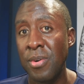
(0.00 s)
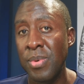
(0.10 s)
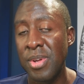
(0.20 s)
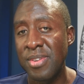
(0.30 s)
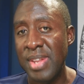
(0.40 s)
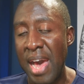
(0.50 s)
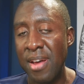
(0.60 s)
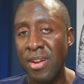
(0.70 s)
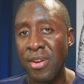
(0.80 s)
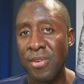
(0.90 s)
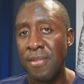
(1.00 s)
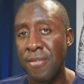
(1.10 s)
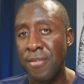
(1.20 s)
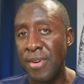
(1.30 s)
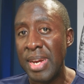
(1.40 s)
will download
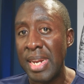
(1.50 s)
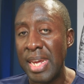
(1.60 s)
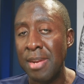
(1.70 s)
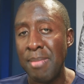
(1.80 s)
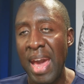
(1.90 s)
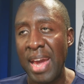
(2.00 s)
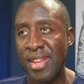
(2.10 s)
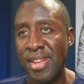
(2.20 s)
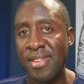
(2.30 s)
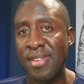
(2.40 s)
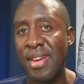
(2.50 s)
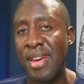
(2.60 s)
free lead magnets